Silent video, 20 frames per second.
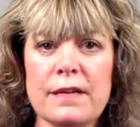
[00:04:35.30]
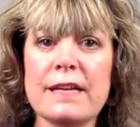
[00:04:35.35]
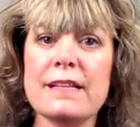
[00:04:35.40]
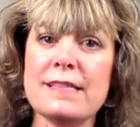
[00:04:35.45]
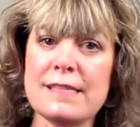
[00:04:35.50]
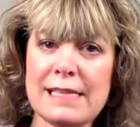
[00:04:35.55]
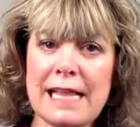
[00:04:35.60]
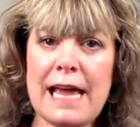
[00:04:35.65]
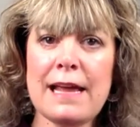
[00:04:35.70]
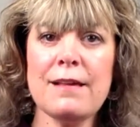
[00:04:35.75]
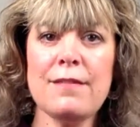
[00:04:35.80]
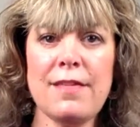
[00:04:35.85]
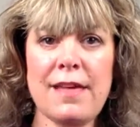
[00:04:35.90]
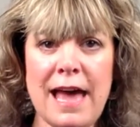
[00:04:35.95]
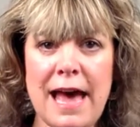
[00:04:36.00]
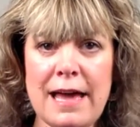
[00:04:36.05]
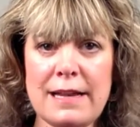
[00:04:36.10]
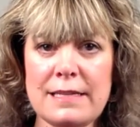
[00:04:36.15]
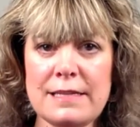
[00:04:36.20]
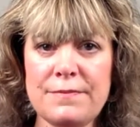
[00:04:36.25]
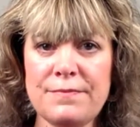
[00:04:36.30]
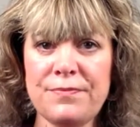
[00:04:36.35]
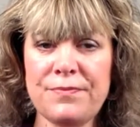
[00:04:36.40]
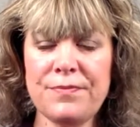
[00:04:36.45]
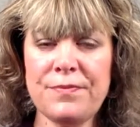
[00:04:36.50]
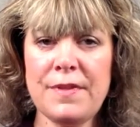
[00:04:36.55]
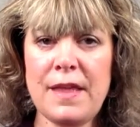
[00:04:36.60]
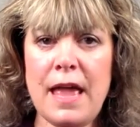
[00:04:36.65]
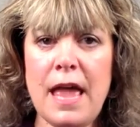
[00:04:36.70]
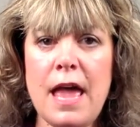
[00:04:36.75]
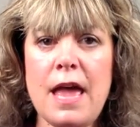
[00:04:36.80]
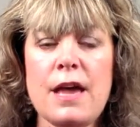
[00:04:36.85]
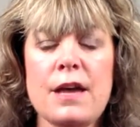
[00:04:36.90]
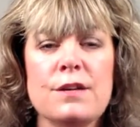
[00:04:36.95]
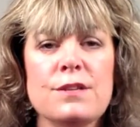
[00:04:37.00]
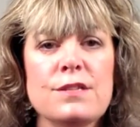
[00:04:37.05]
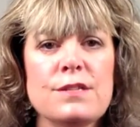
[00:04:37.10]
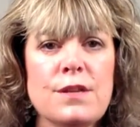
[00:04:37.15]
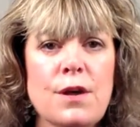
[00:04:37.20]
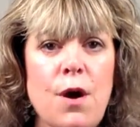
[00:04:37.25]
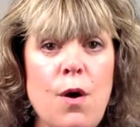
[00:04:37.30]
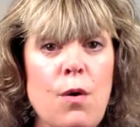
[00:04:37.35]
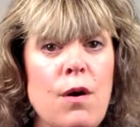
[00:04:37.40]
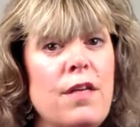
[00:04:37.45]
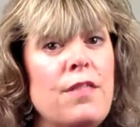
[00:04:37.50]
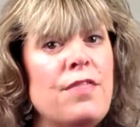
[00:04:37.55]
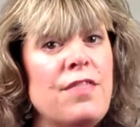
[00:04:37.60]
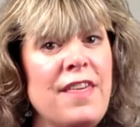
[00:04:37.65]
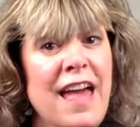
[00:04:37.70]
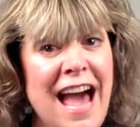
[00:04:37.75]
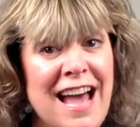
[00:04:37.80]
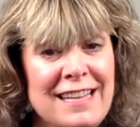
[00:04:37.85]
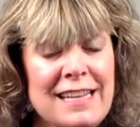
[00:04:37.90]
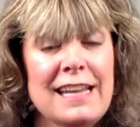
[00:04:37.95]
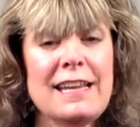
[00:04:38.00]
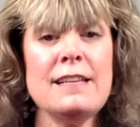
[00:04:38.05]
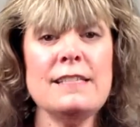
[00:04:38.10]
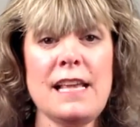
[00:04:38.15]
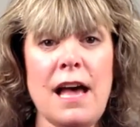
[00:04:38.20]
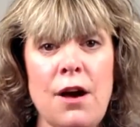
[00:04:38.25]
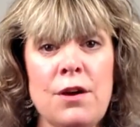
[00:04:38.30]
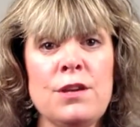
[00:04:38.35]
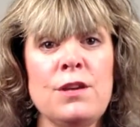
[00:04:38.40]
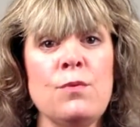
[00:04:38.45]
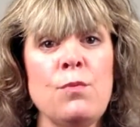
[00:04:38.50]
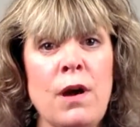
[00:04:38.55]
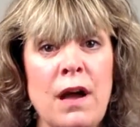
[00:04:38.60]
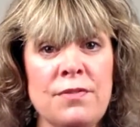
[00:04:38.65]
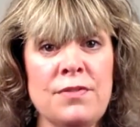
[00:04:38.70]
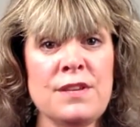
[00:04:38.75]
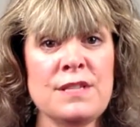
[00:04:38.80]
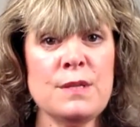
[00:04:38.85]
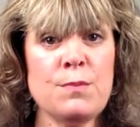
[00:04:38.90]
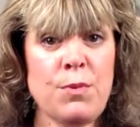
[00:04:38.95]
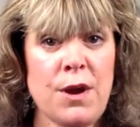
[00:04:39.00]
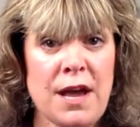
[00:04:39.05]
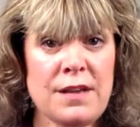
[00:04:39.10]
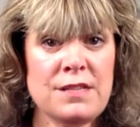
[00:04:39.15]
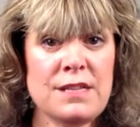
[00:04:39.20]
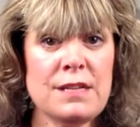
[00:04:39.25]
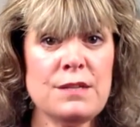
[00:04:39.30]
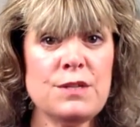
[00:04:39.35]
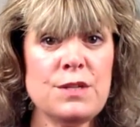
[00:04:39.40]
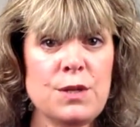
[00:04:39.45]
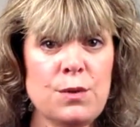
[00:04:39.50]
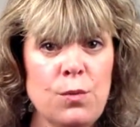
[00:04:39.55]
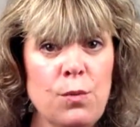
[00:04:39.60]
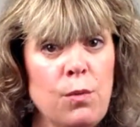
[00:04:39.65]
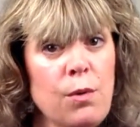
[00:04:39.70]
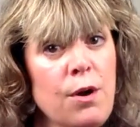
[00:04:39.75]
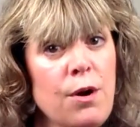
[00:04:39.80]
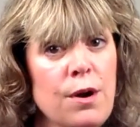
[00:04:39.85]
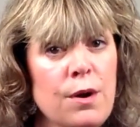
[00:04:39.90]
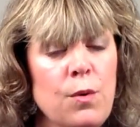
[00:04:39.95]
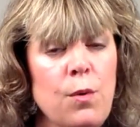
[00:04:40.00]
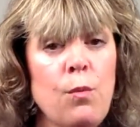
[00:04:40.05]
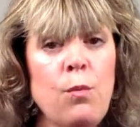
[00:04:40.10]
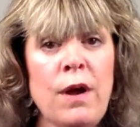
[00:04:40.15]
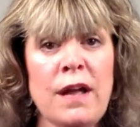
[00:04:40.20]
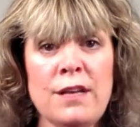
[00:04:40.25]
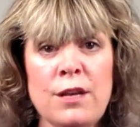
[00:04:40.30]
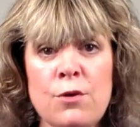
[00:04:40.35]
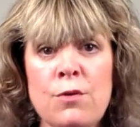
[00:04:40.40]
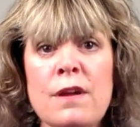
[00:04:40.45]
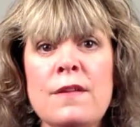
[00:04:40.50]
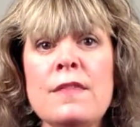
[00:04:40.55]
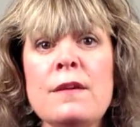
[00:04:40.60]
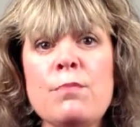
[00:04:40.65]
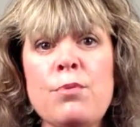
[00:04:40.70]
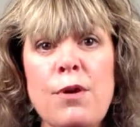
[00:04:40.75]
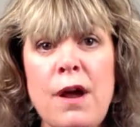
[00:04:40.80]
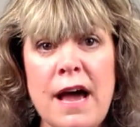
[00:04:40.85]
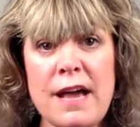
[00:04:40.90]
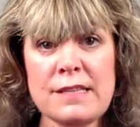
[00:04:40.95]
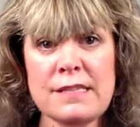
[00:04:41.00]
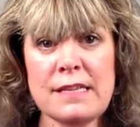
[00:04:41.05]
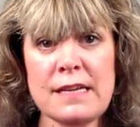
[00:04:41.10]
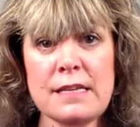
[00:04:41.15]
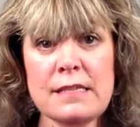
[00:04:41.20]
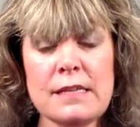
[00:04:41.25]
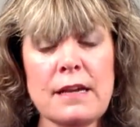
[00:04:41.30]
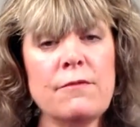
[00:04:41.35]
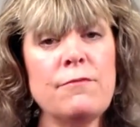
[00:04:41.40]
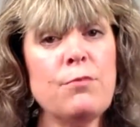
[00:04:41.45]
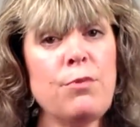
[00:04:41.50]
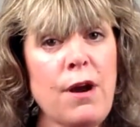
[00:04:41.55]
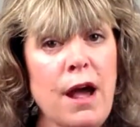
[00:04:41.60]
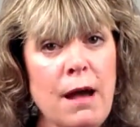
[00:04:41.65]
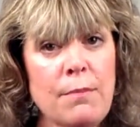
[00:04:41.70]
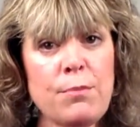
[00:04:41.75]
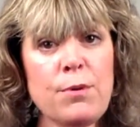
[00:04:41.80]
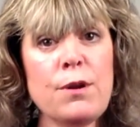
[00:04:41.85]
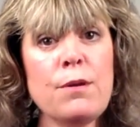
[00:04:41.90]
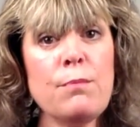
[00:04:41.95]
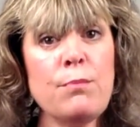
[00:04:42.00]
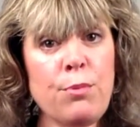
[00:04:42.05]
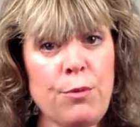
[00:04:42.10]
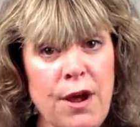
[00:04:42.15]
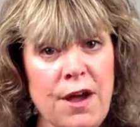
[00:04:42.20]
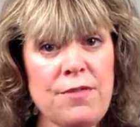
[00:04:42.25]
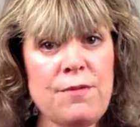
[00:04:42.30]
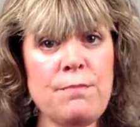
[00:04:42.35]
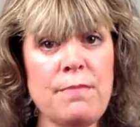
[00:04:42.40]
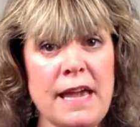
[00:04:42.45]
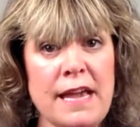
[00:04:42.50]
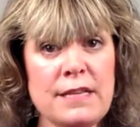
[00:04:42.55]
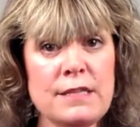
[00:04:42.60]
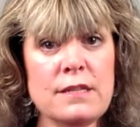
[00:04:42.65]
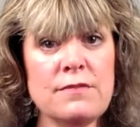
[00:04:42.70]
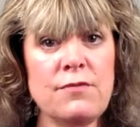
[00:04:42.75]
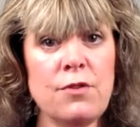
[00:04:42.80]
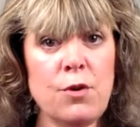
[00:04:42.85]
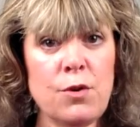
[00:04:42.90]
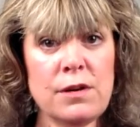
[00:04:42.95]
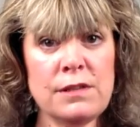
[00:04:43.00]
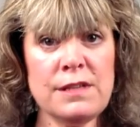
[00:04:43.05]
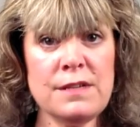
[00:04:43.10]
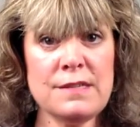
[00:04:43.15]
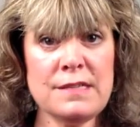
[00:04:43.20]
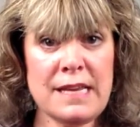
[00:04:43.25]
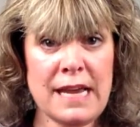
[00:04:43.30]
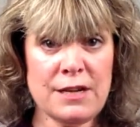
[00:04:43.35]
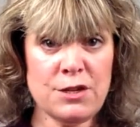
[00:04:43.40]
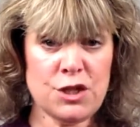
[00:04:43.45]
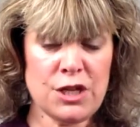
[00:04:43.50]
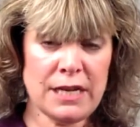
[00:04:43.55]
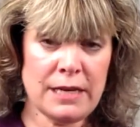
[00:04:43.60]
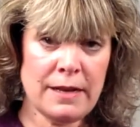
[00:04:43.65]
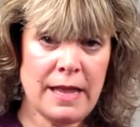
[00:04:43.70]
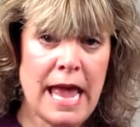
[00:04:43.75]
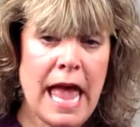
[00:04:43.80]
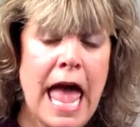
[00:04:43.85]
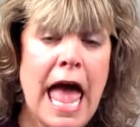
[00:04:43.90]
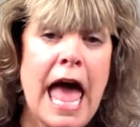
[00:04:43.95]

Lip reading: It's like that. So that is how you want this process to work when you're in the process of proper breath-based vocalization.